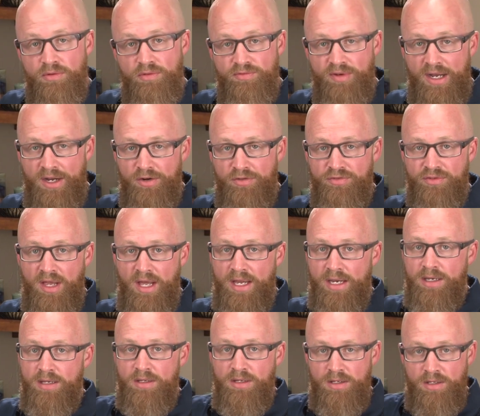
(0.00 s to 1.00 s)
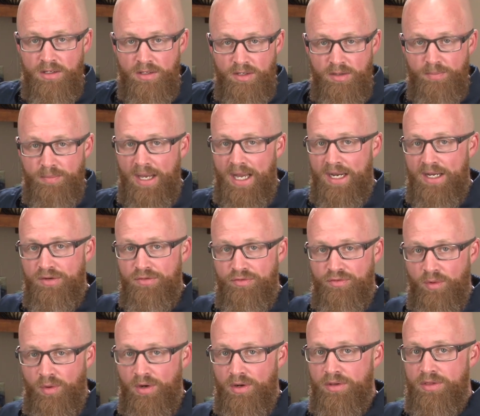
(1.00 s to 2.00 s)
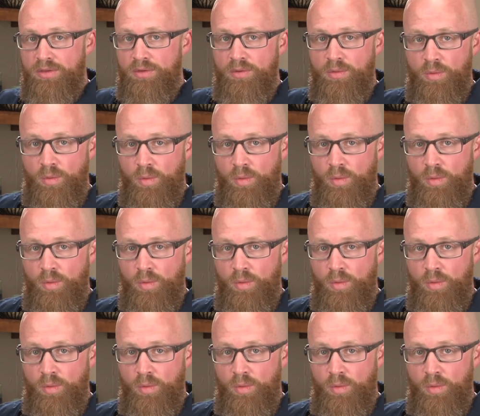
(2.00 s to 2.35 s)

fight or flight, back and forth.